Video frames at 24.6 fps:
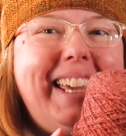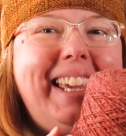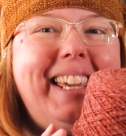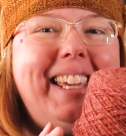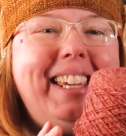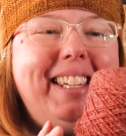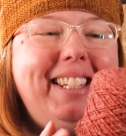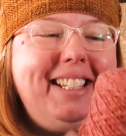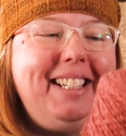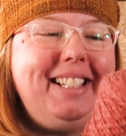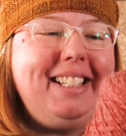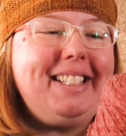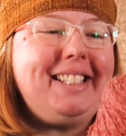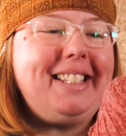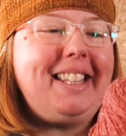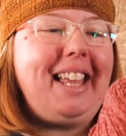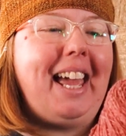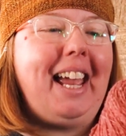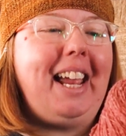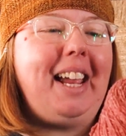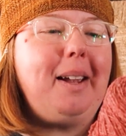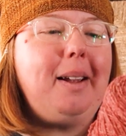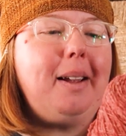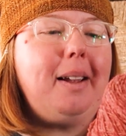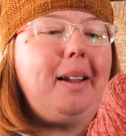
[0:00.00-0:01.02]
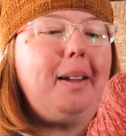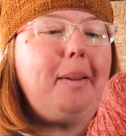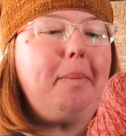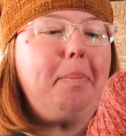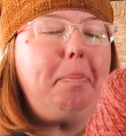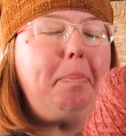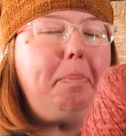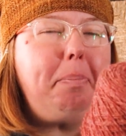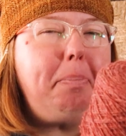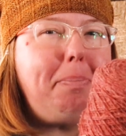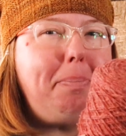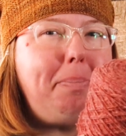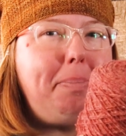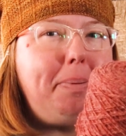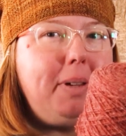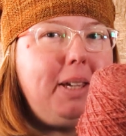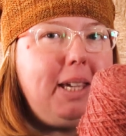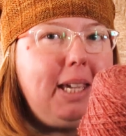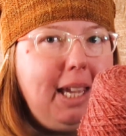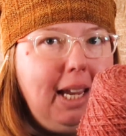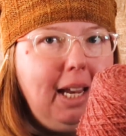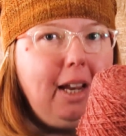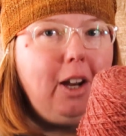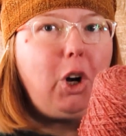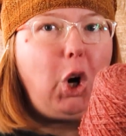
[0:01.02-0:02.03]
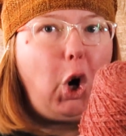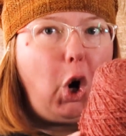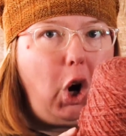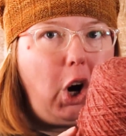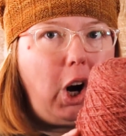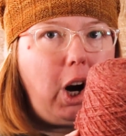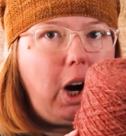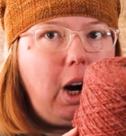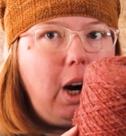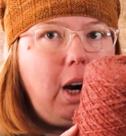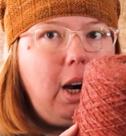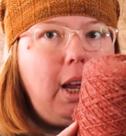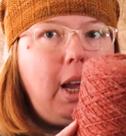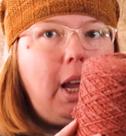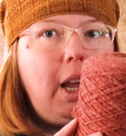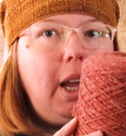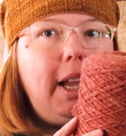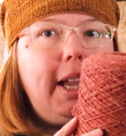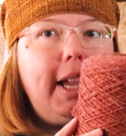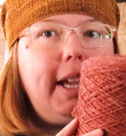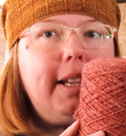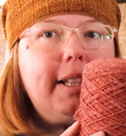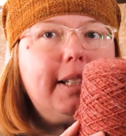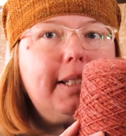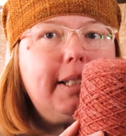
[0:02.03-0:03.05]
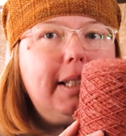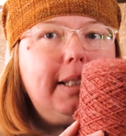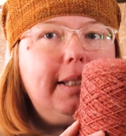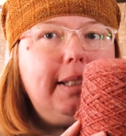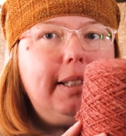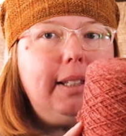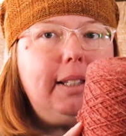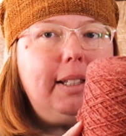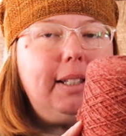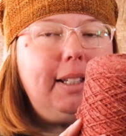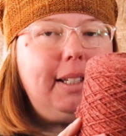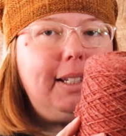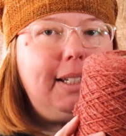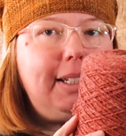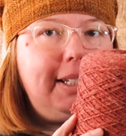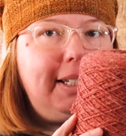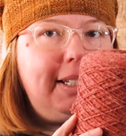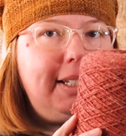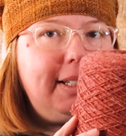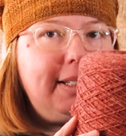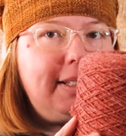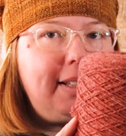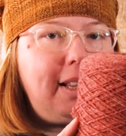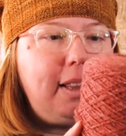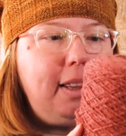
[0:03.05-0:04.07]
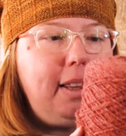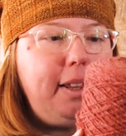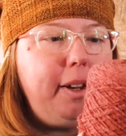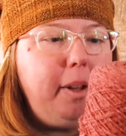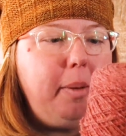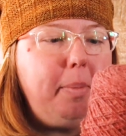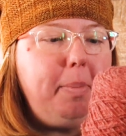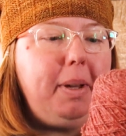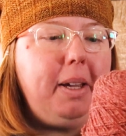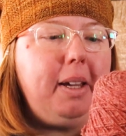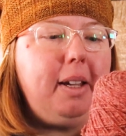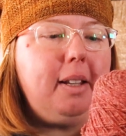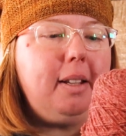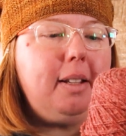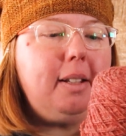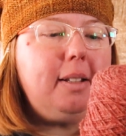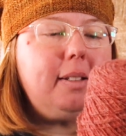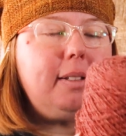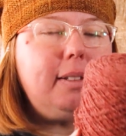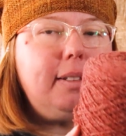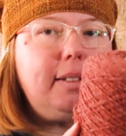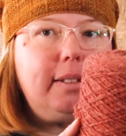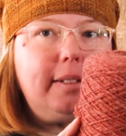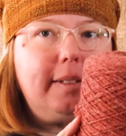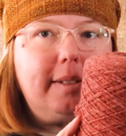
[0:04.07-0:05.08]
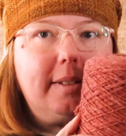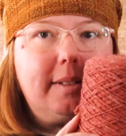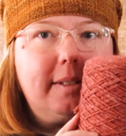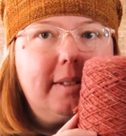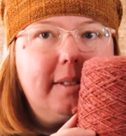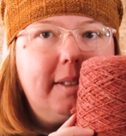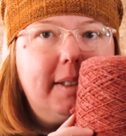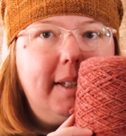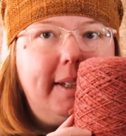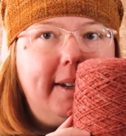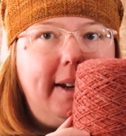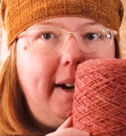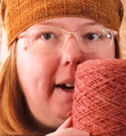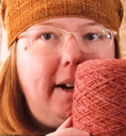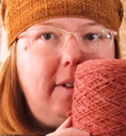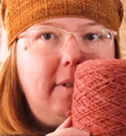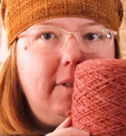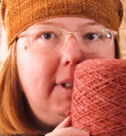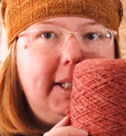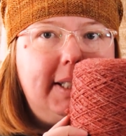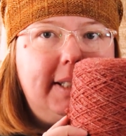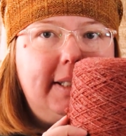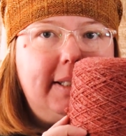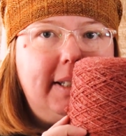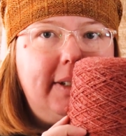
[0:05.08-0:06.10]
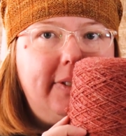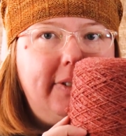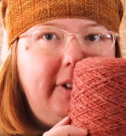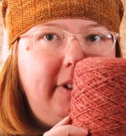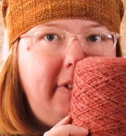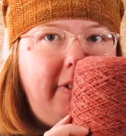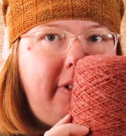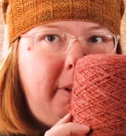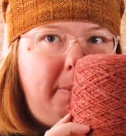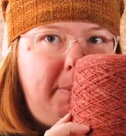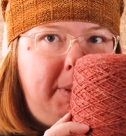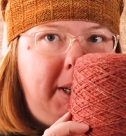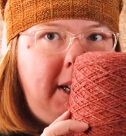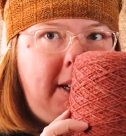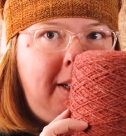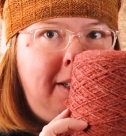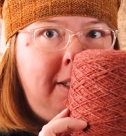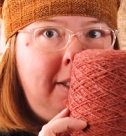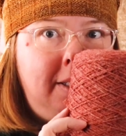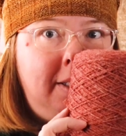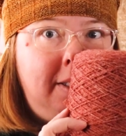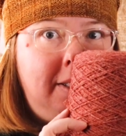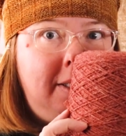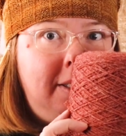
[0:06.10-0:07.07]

It is like pinker. It is a little bit, you know, it's different for me.